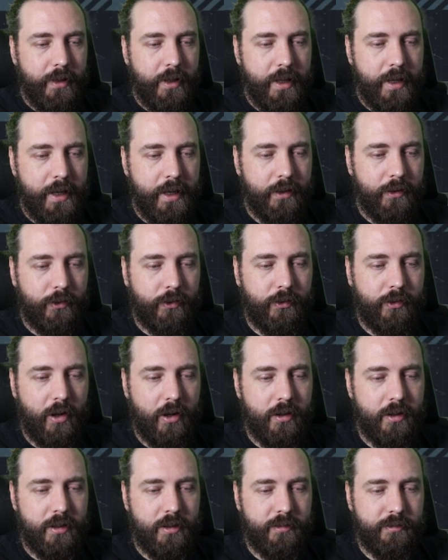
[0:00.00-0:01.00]
it's
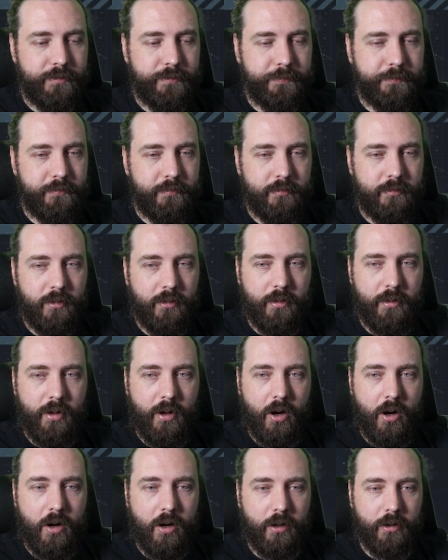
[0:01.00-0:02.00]
kind of
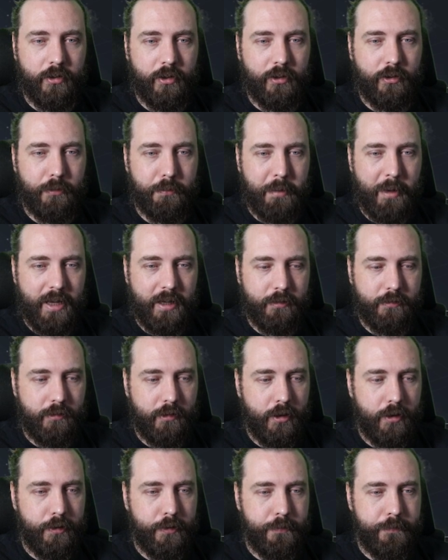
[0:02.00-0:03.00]
odd. It's a back
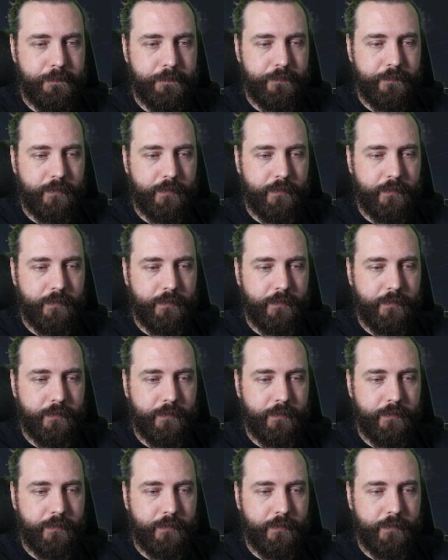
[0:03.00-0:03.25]
row.